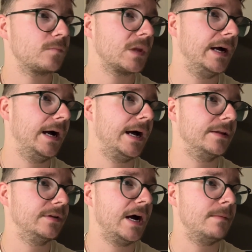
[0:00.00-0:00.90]

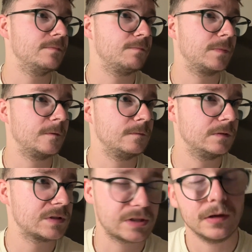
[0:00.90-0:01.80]
And I'm
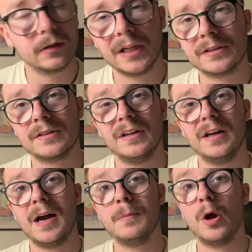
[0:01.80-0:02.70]
so glad that
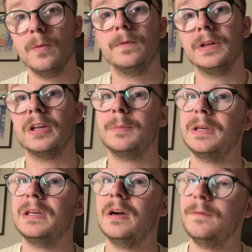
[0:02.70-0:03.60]
I'm hopefully going to
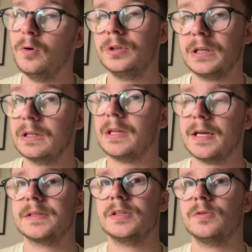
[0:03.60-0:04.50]
be avoiding that
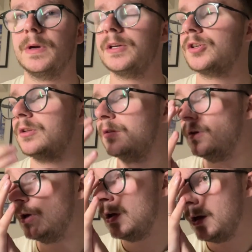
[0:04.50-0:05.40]
situation.
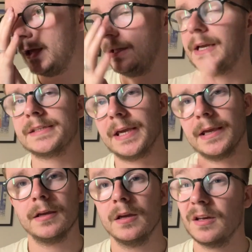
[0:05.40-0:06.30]
And like I
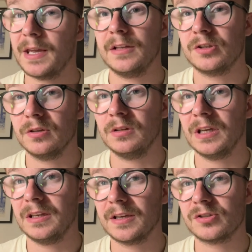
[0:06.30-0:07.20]
say, get June here
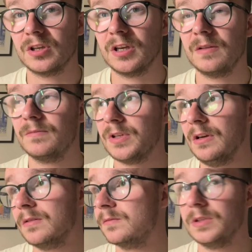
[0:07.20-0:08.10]
next year,
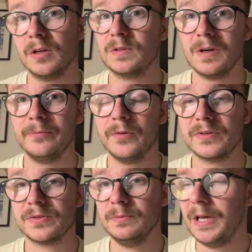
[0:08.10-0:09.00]
so, you know, 12 months
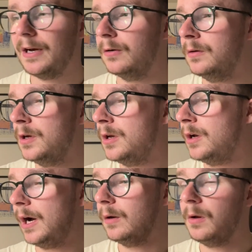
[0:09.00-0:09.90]
from now,
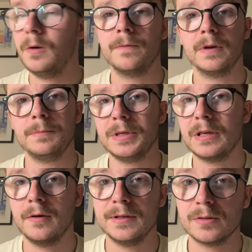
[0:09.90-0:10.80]
I'll hopefully be
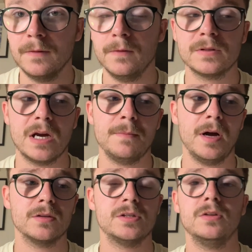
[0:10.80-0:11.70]
going to a full-time
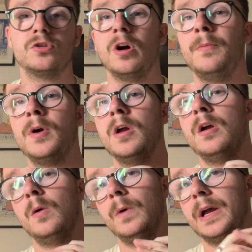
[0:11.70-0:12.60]
part 2 job
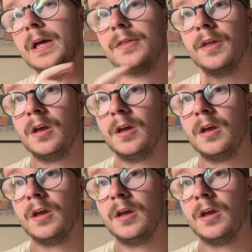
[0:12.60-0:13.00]
with